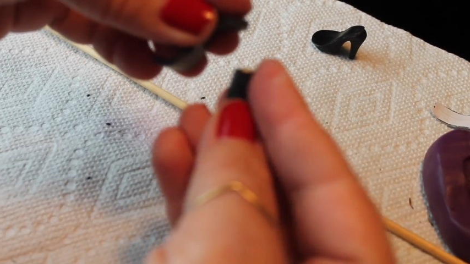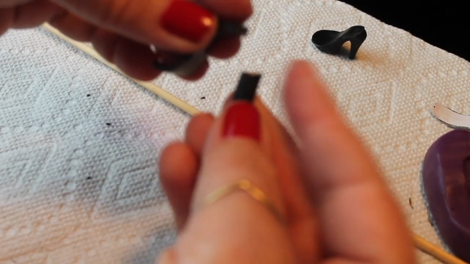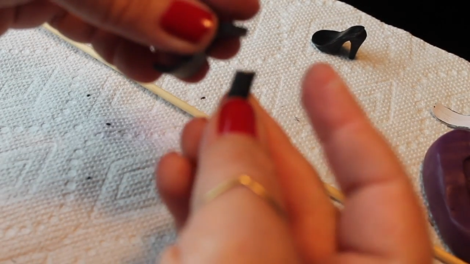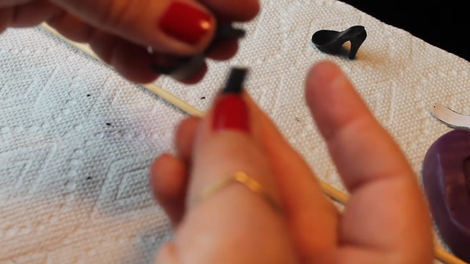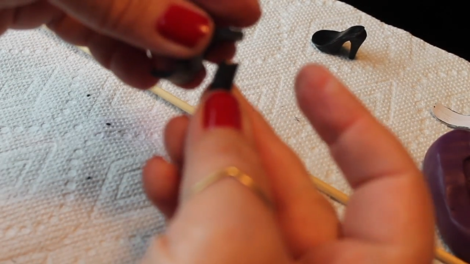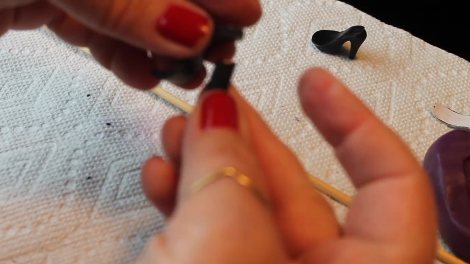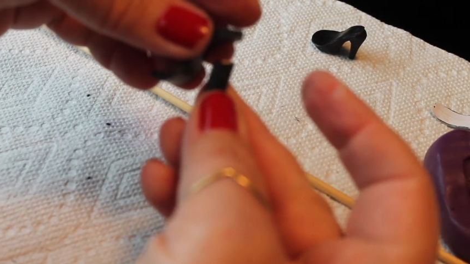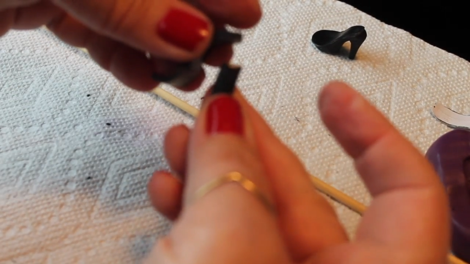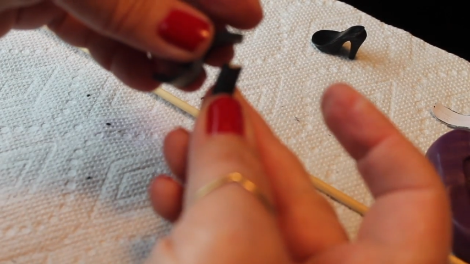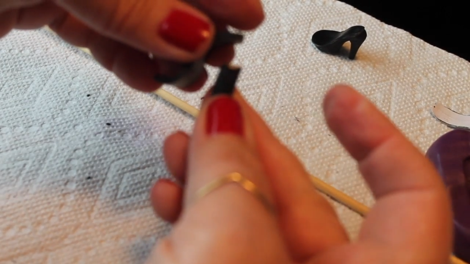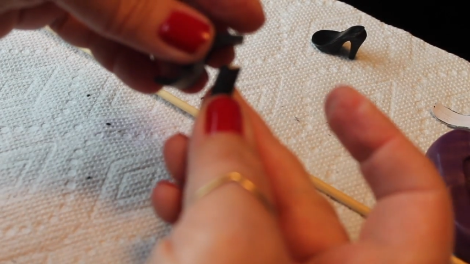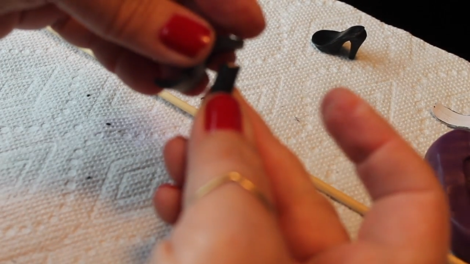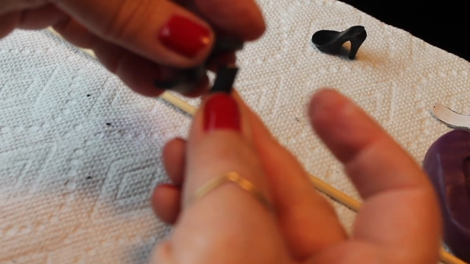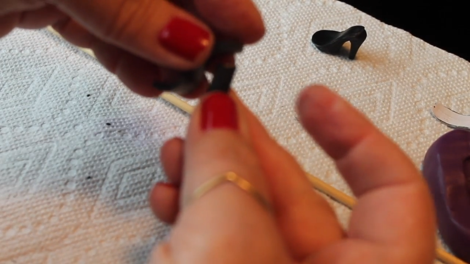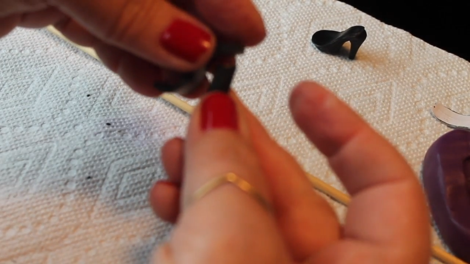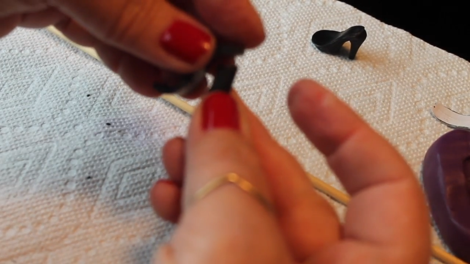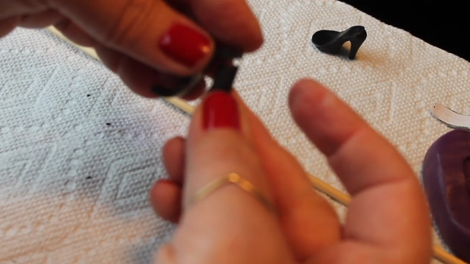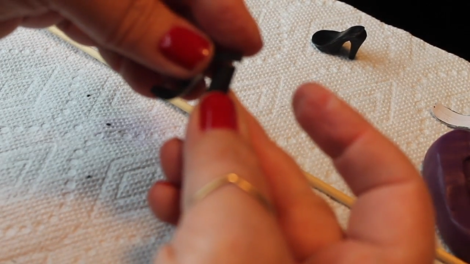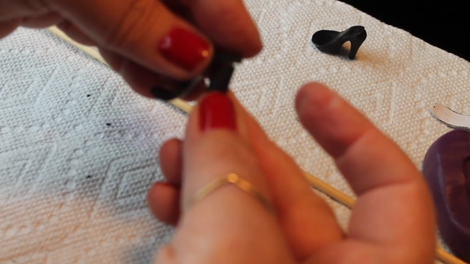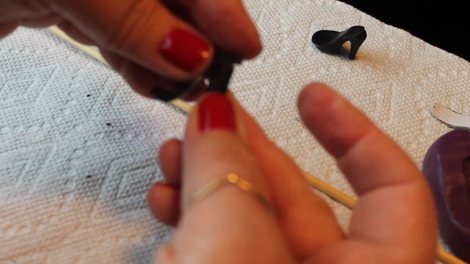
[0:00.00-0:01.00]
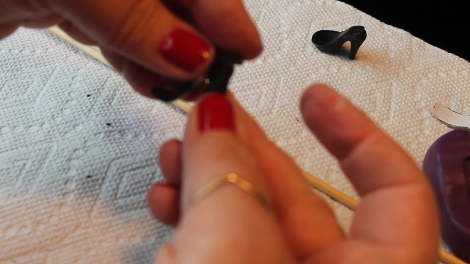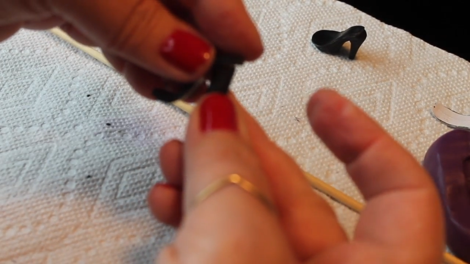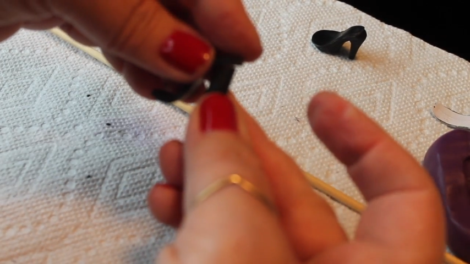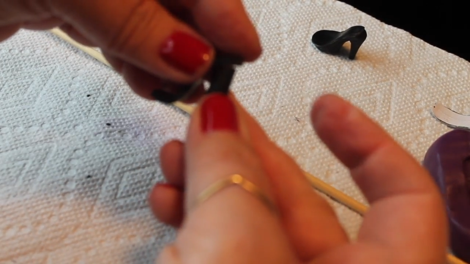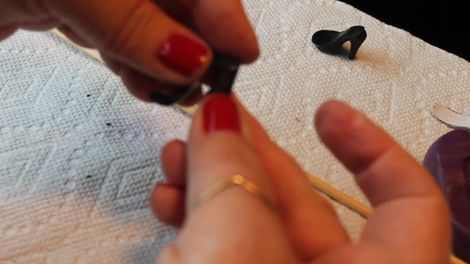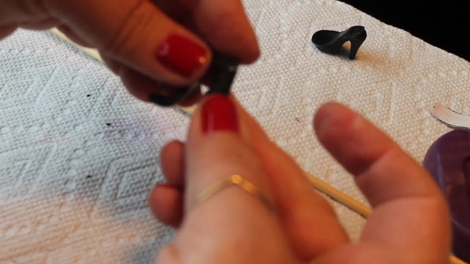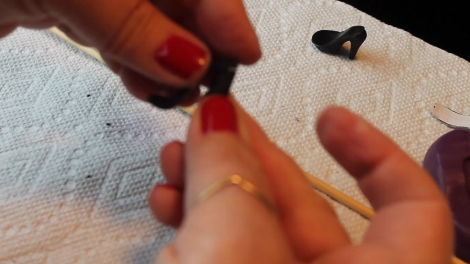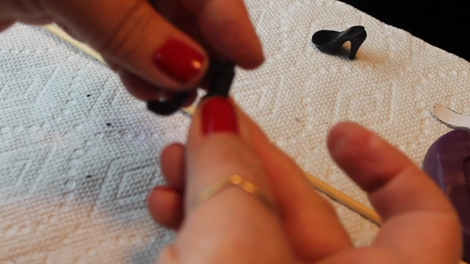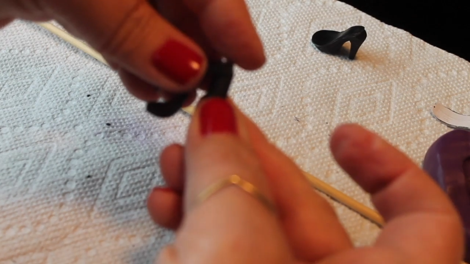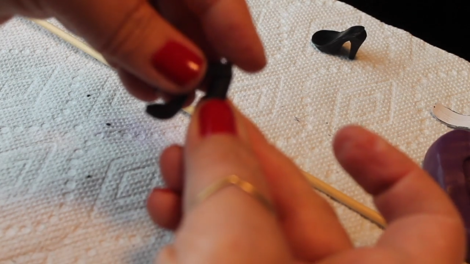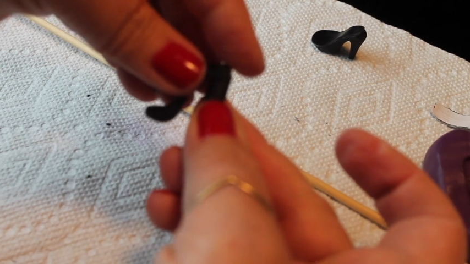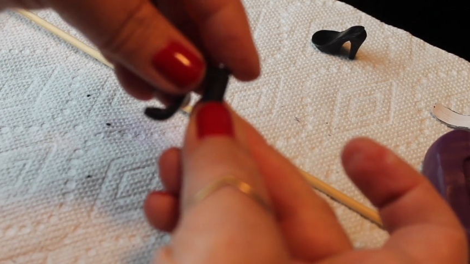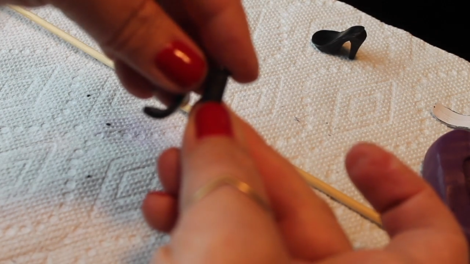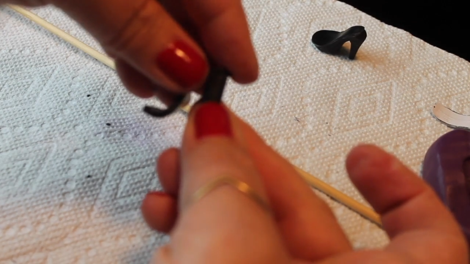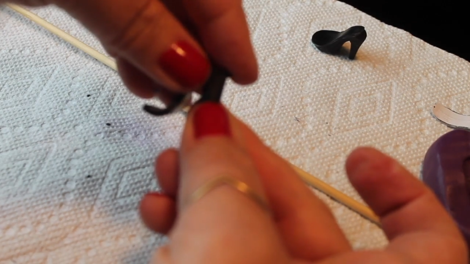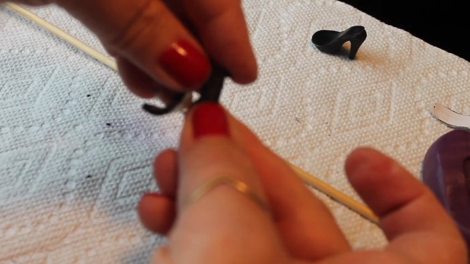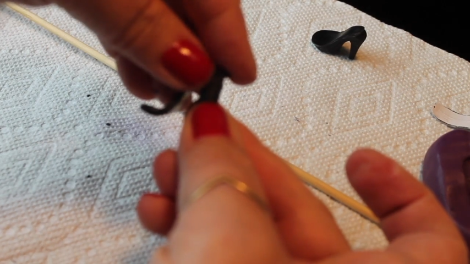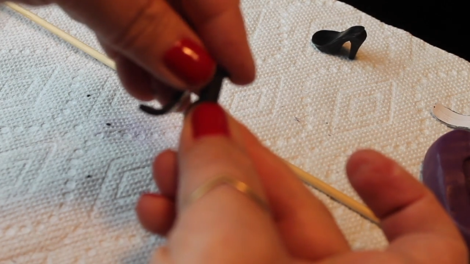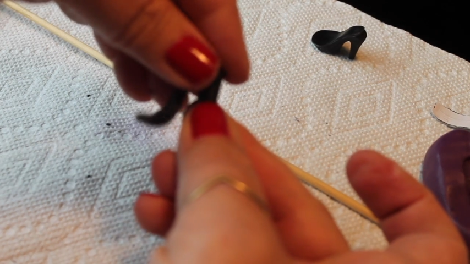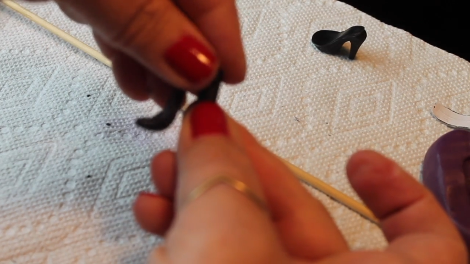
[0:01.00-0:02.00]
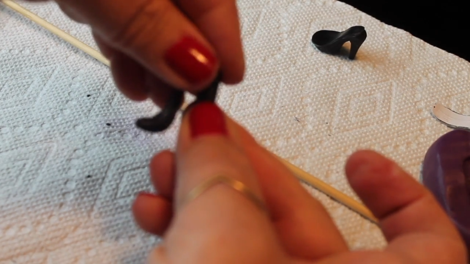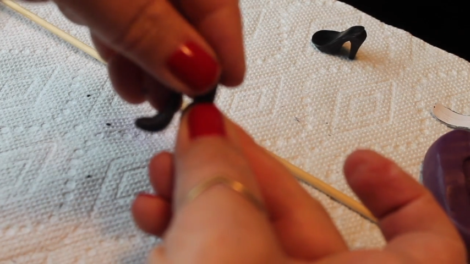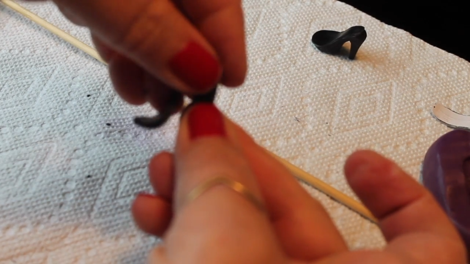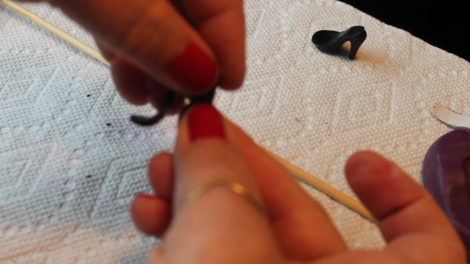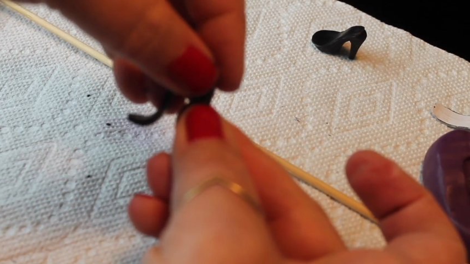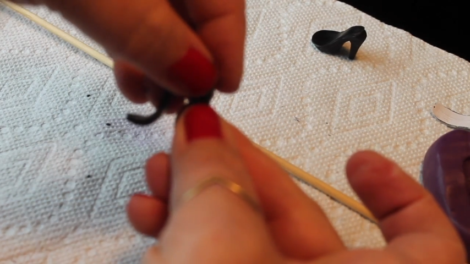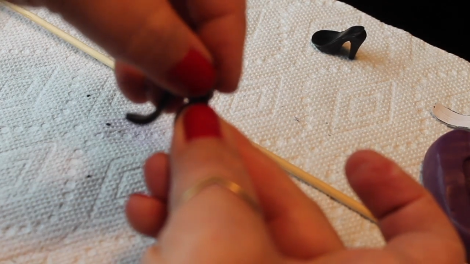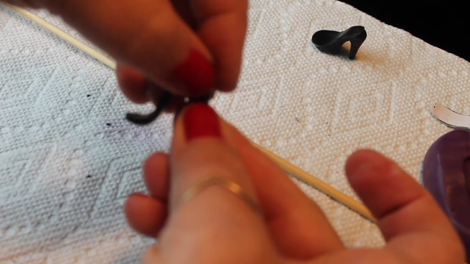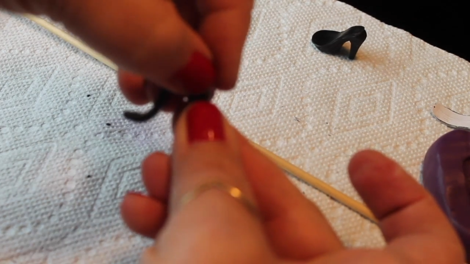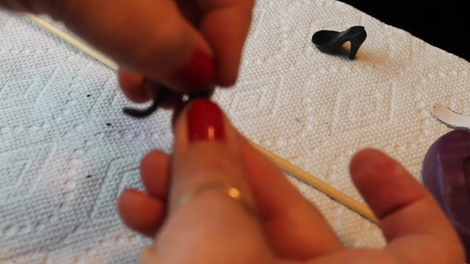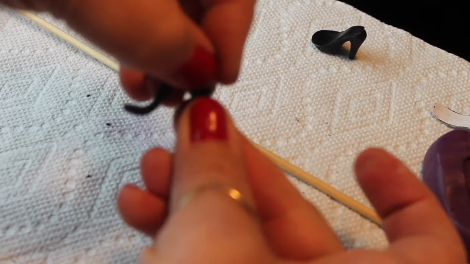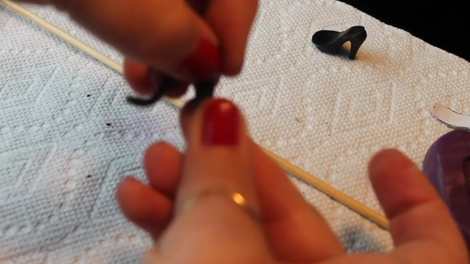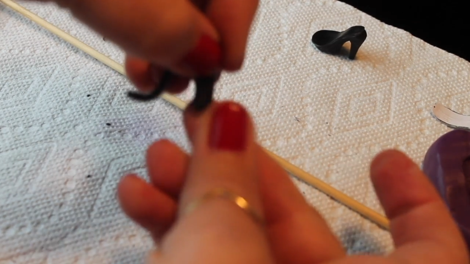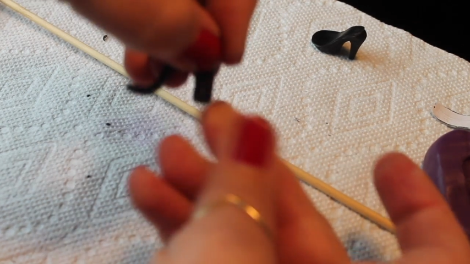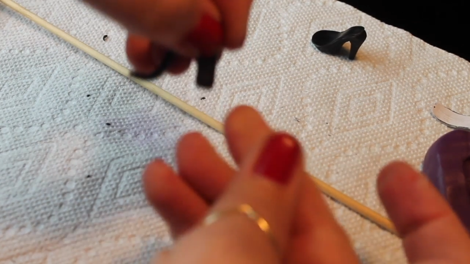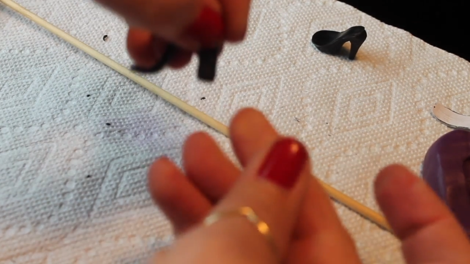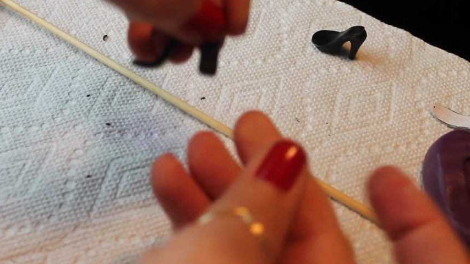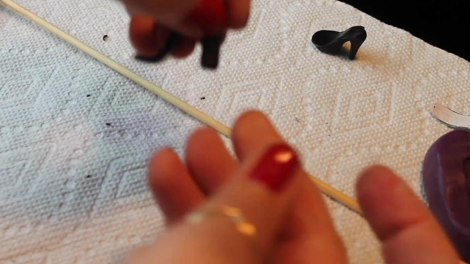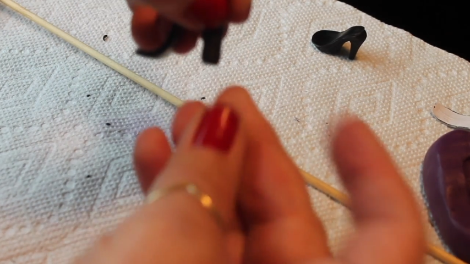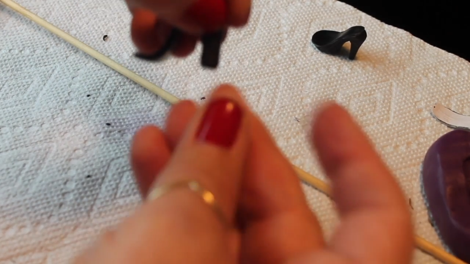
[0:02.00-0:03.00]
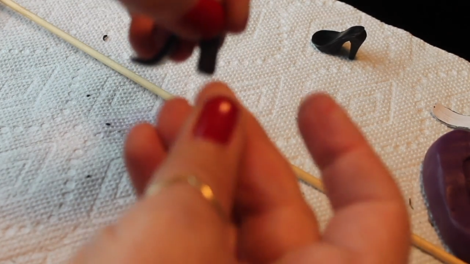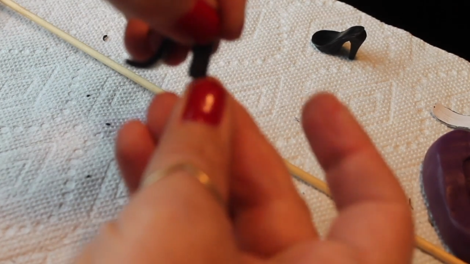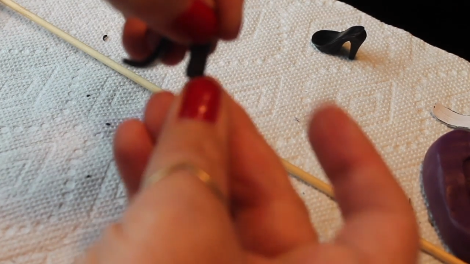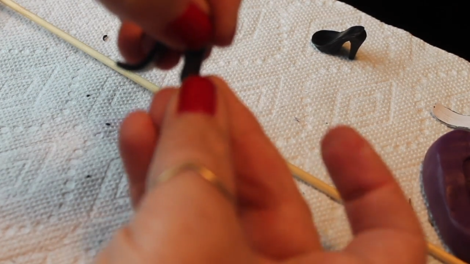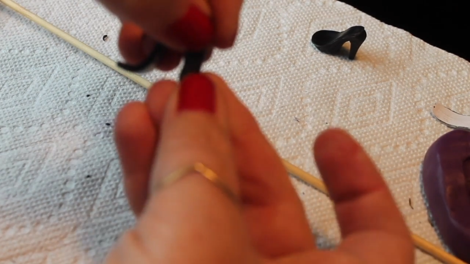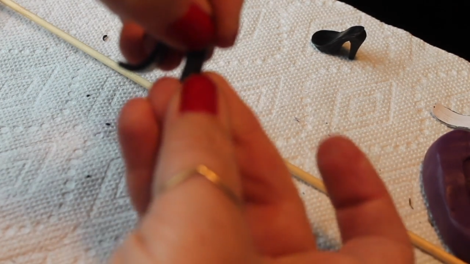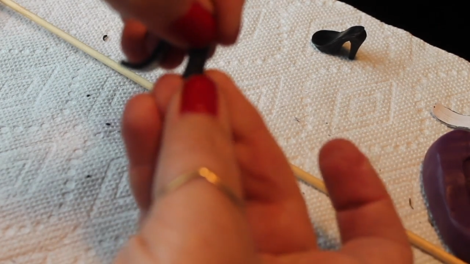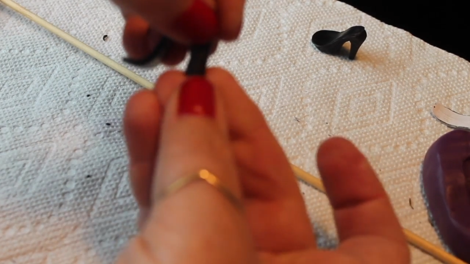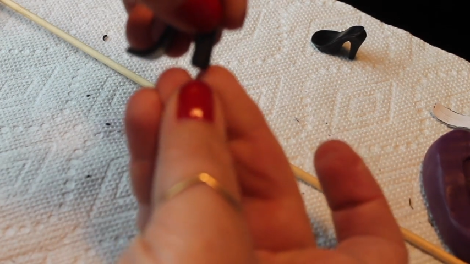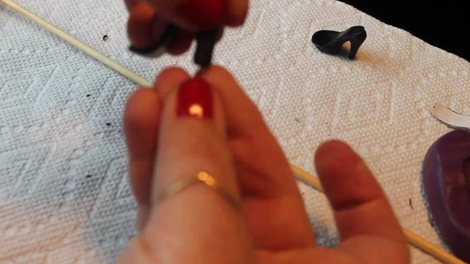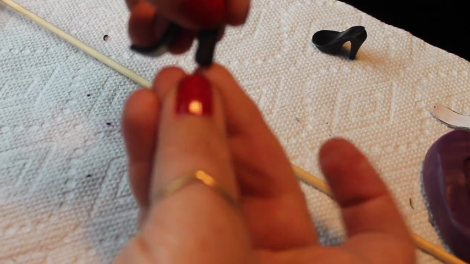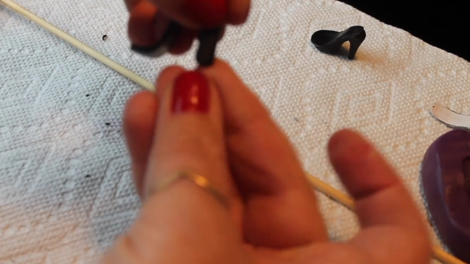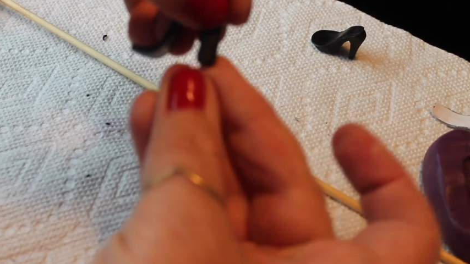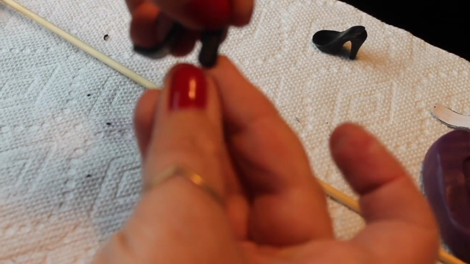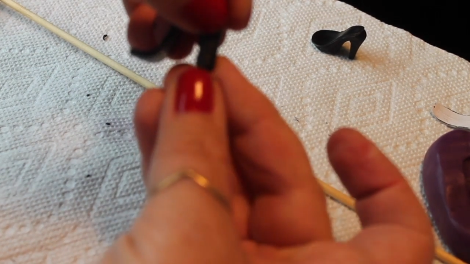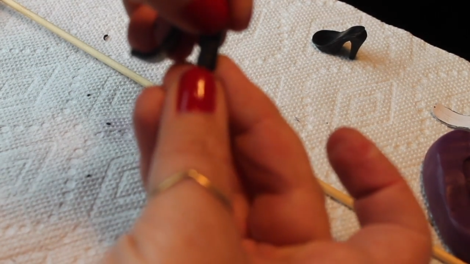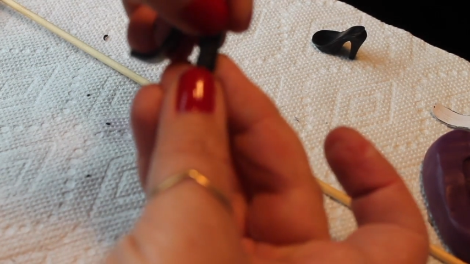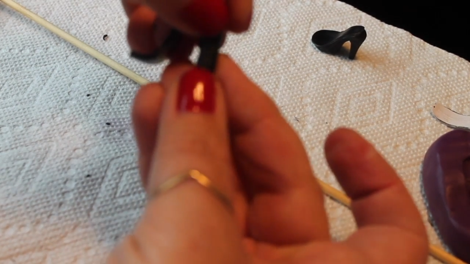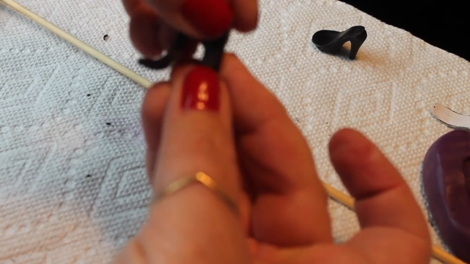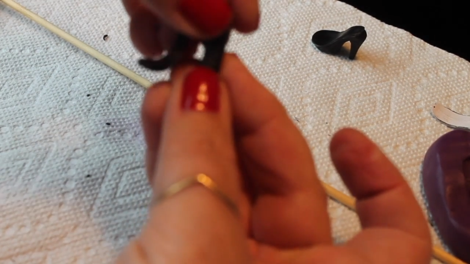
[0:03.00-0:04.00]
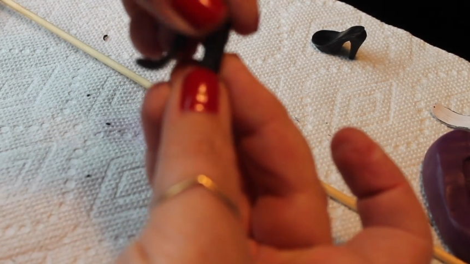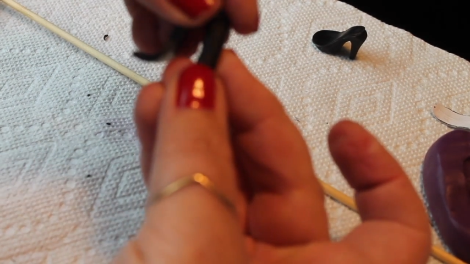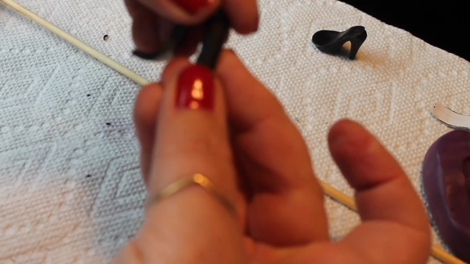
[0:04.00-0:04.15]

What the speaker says: (no speaker visible)